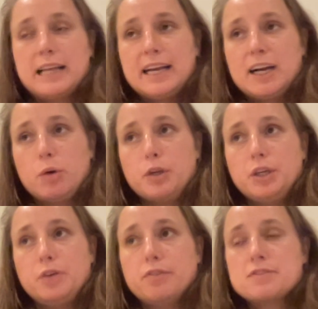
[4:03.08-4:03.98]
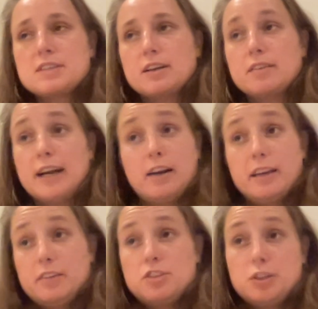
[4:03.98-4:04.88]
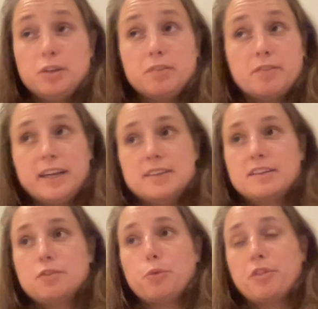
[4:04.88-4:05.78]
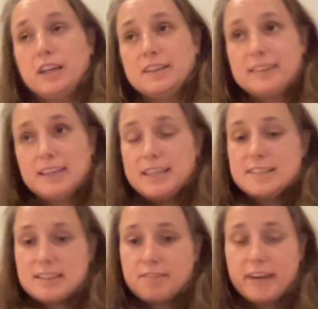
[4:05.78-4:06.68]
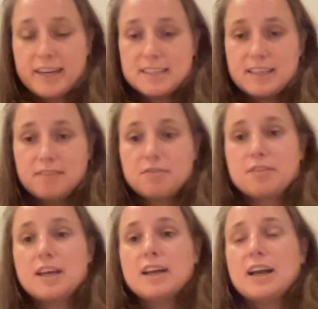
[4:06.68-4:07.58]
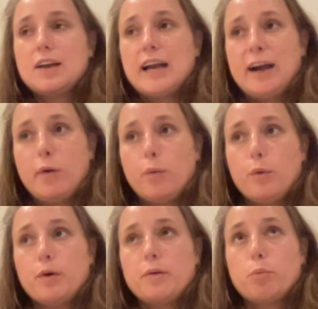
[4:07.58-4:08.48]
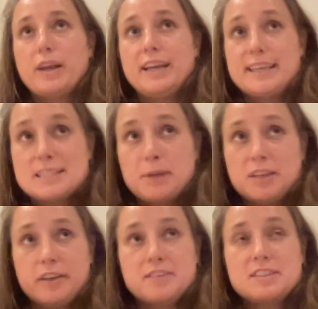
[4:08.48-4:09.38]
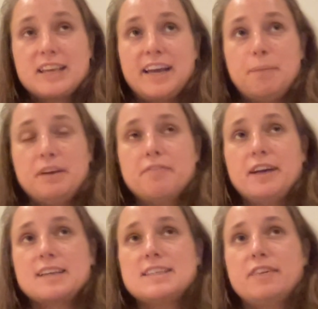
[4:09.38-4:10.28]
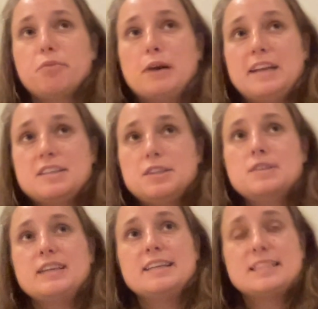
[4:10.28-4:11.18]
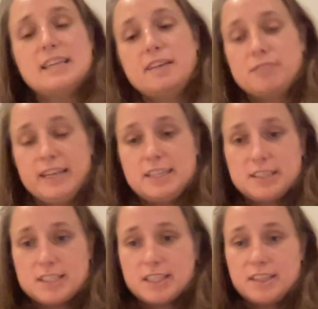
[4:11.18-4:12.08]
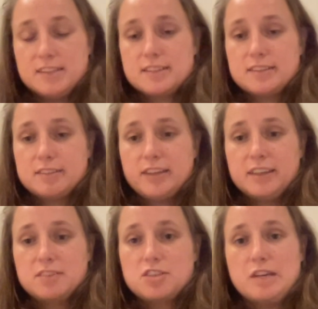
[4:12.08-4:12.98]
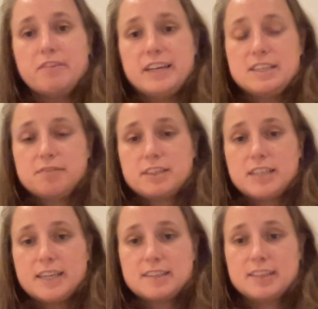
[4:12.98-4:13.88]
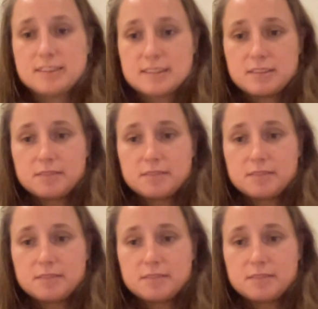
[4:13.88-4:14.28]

are you? How, do you find or think that it is effective? How, when it is being used, can it be effective? Where does you see it sit in relation to these like two very different tactics?